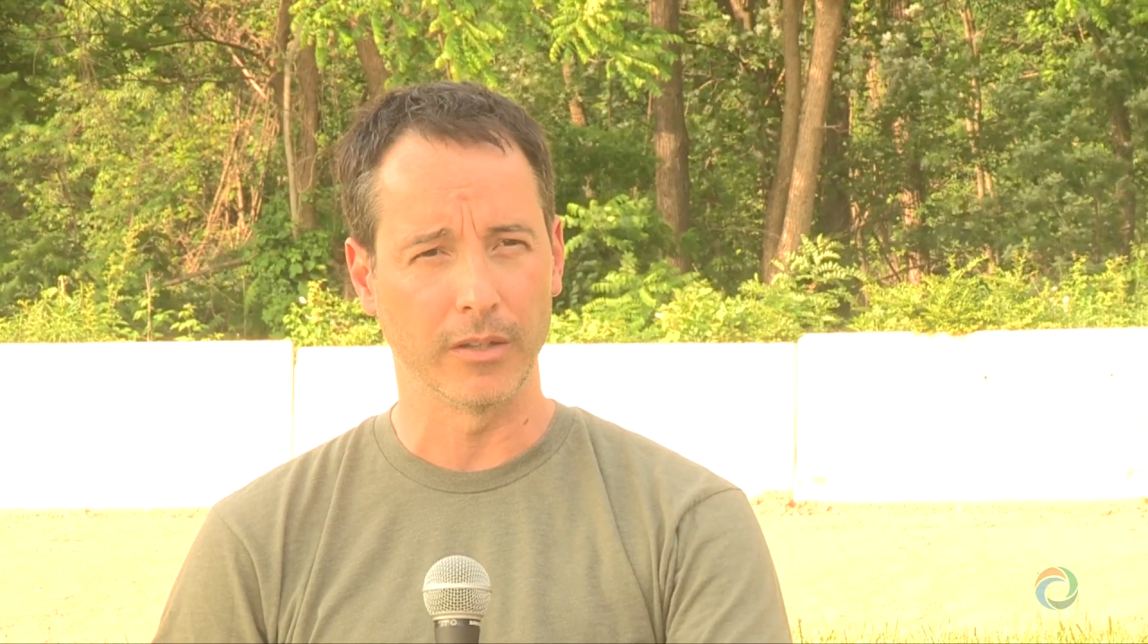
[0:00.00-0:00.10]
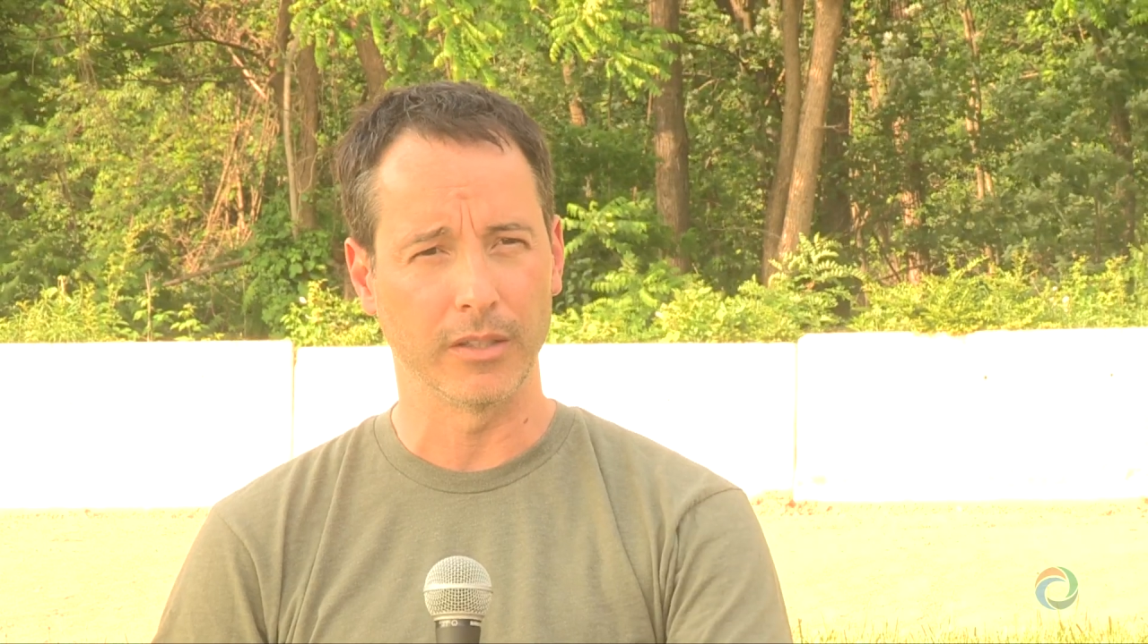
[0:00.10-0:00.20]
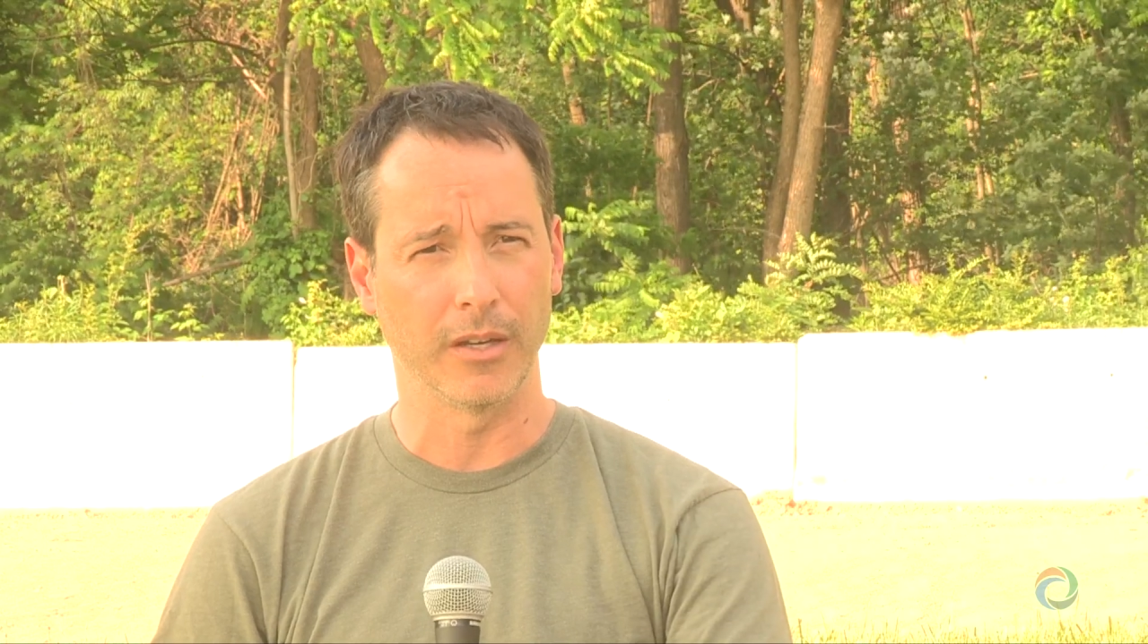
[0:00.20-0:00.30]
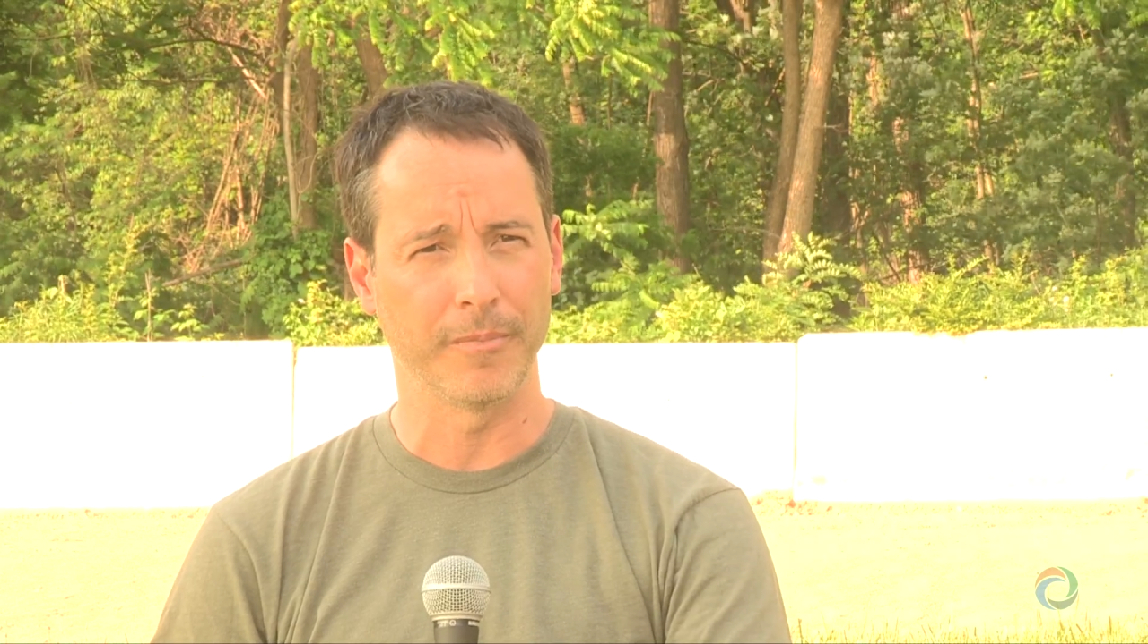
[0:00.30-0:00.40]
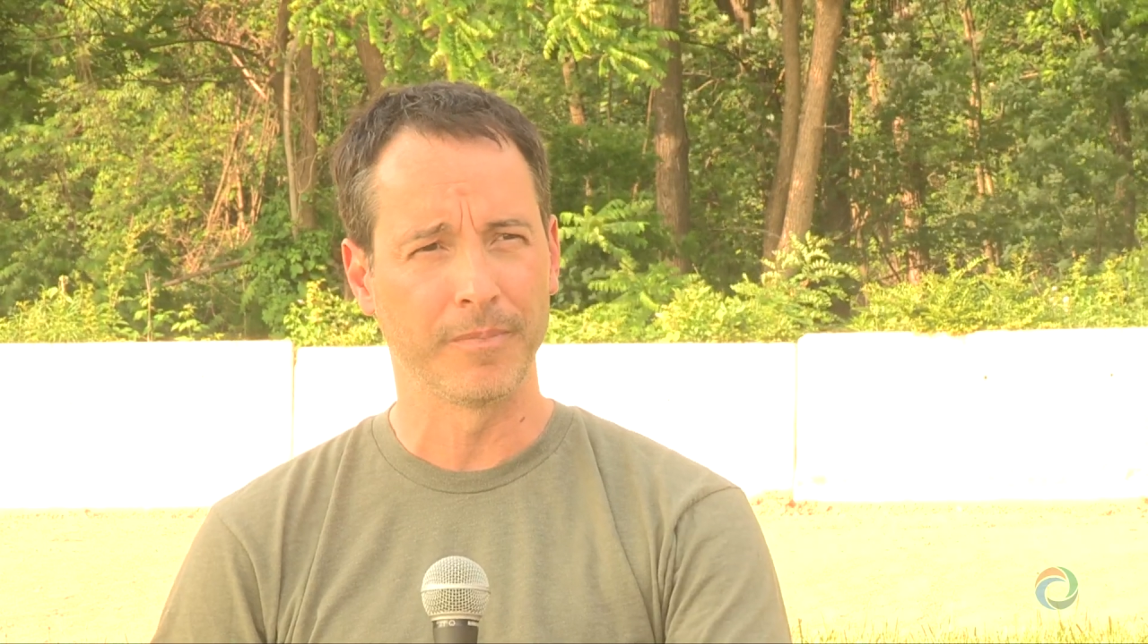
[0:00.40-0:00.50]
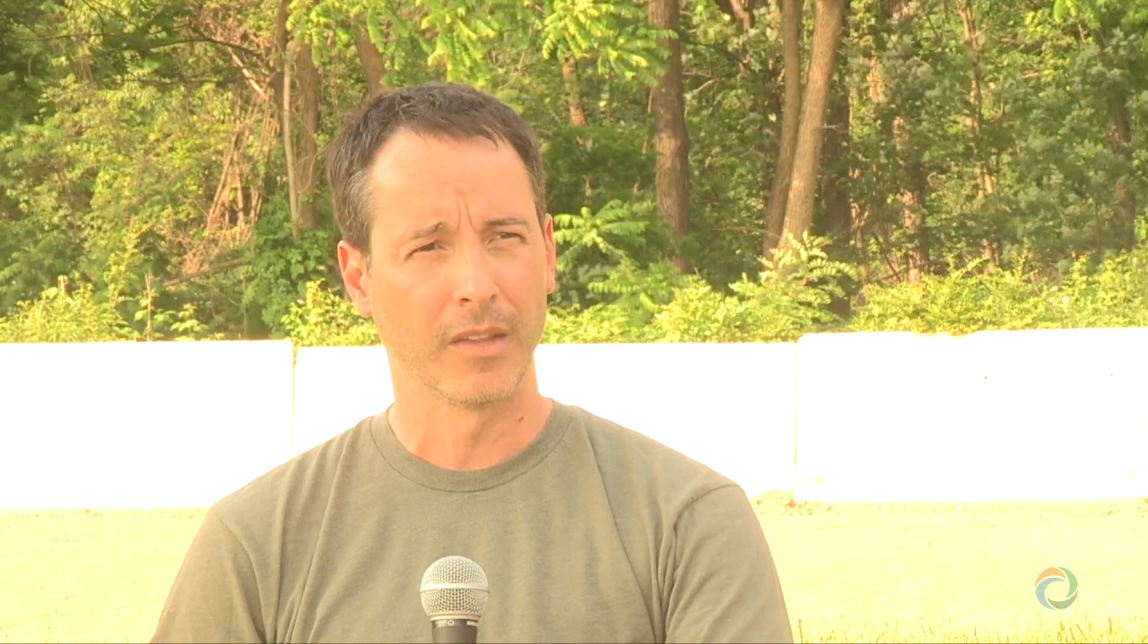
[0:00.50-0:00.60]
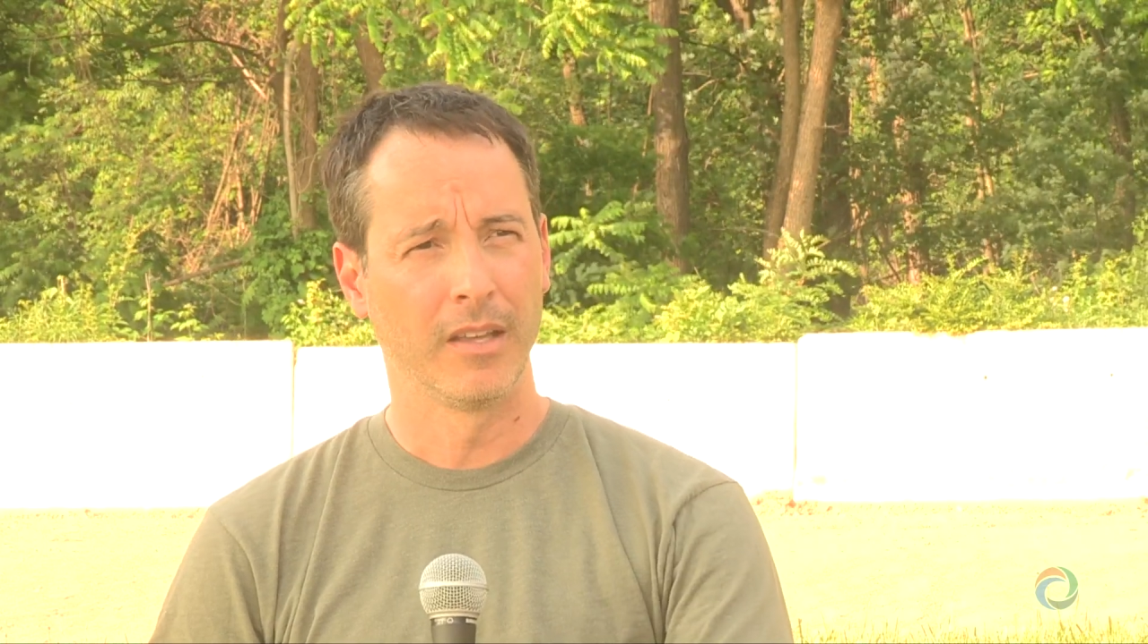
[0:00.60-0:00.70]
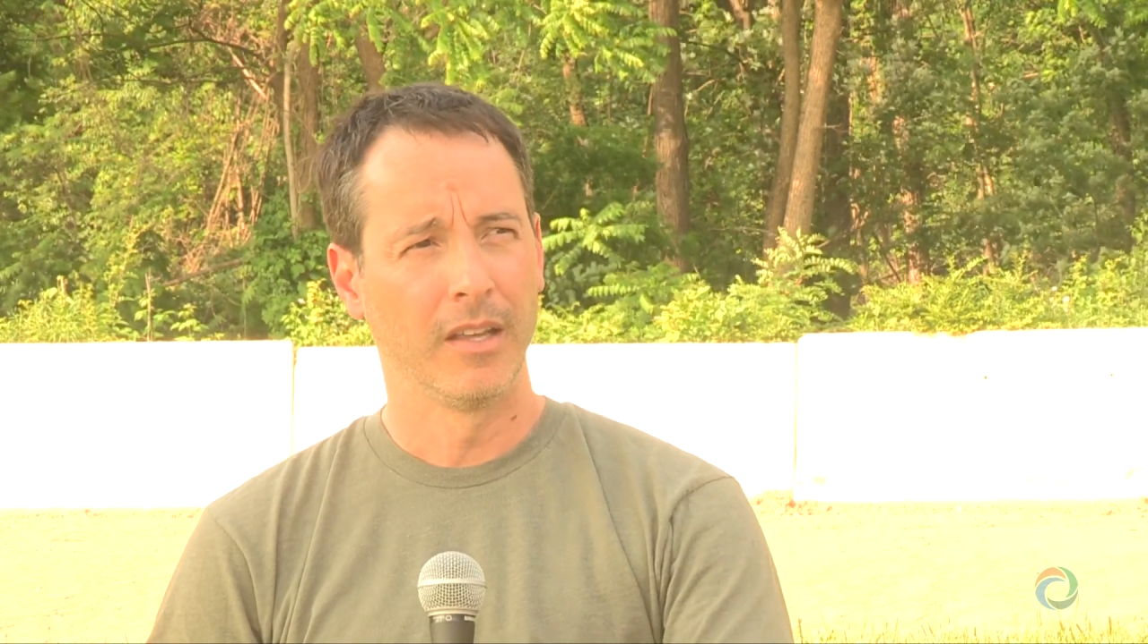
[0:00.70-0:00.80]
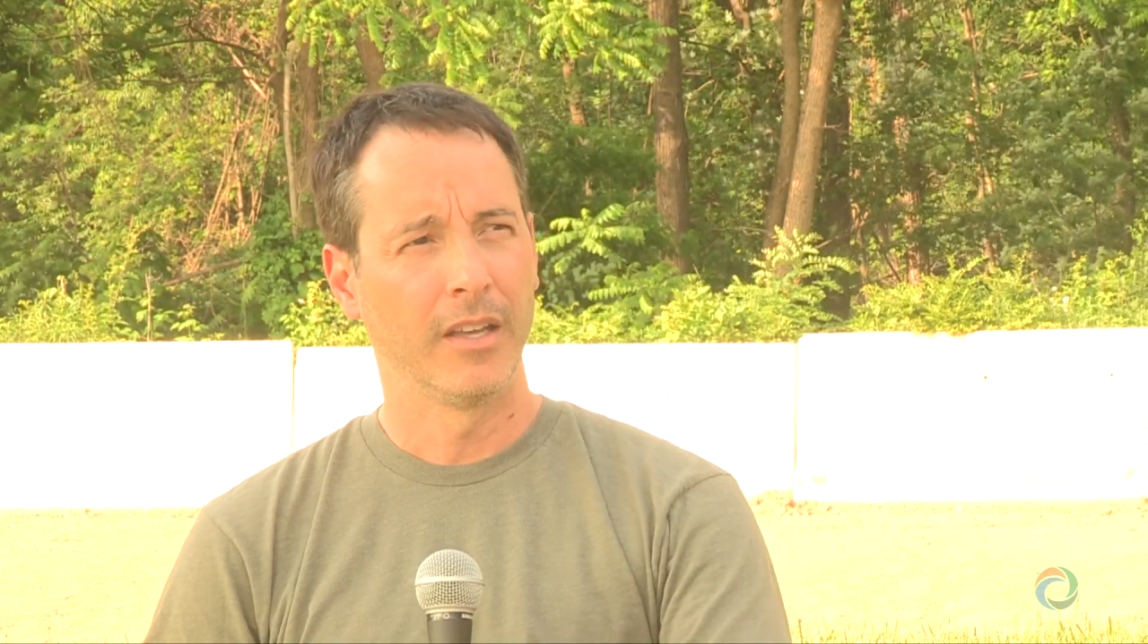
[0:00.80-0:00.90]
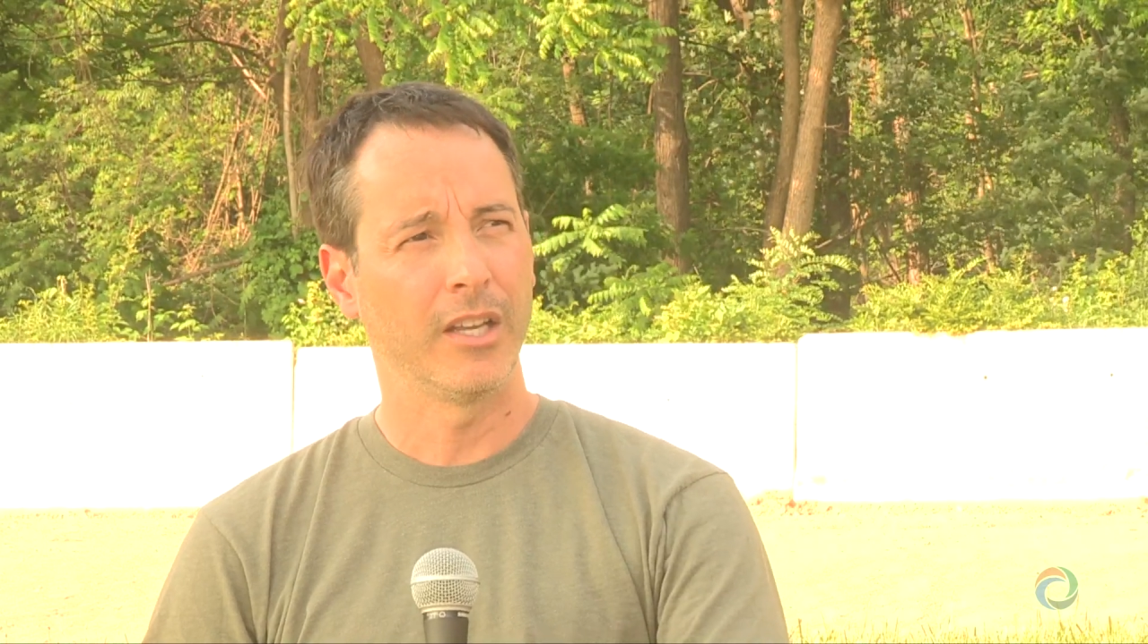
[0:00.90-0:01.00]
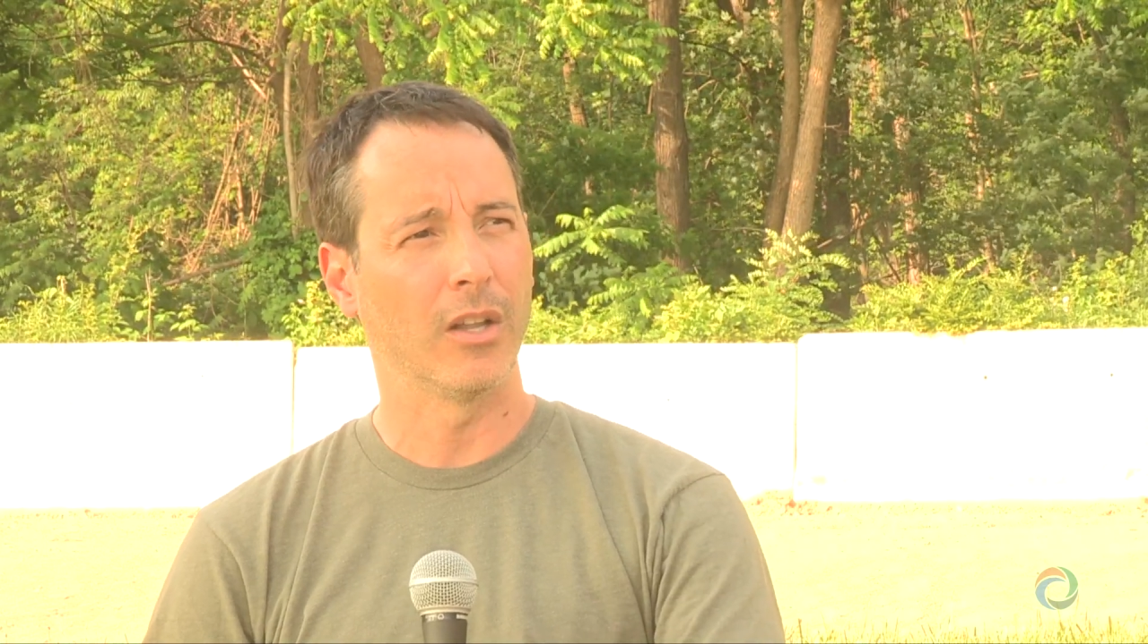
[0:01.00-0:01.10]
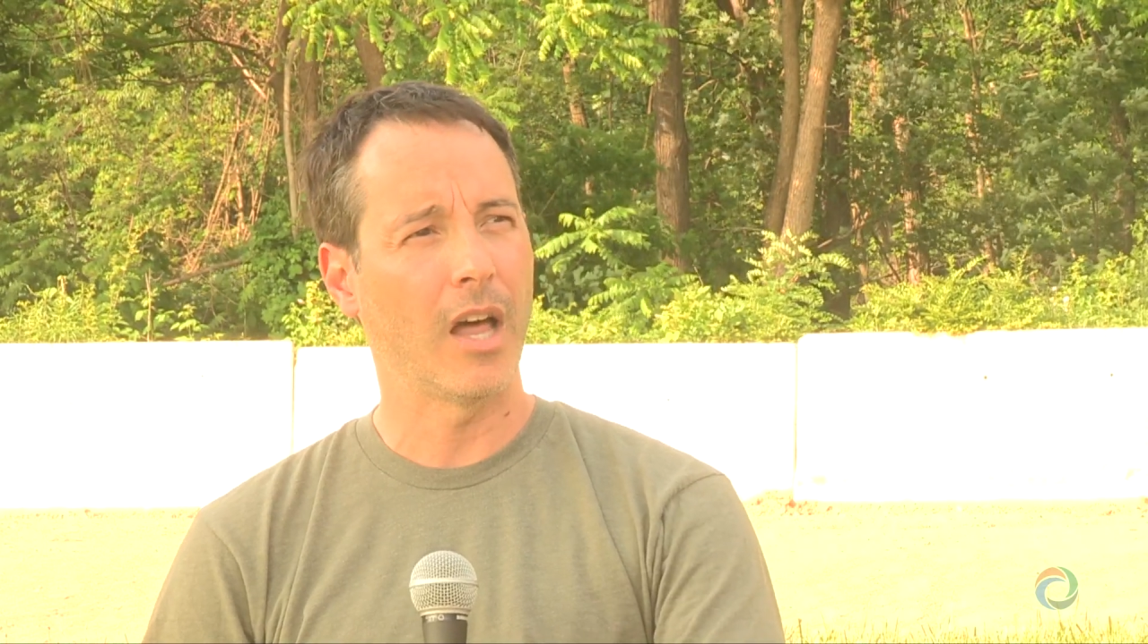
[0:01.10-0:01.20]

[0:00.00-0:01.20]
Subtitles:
So, you know,